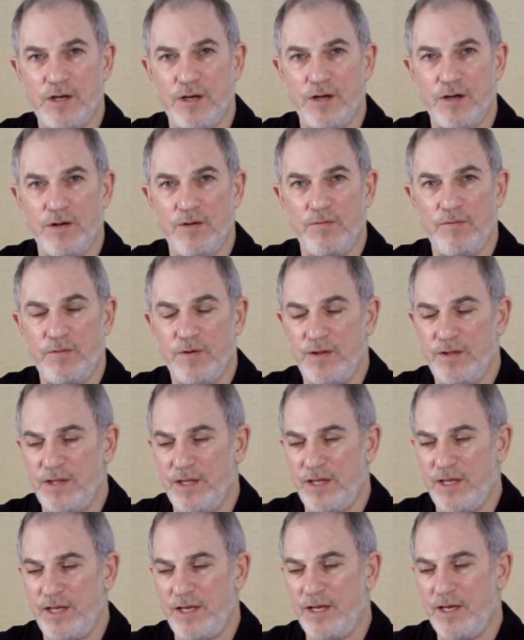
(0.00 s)
of
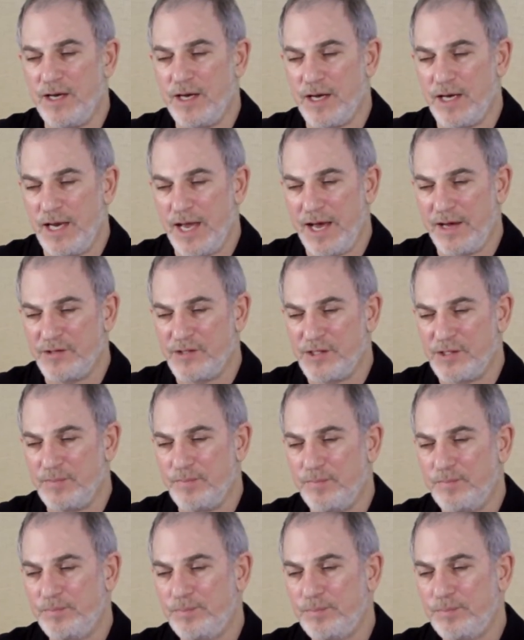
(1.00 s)
the class.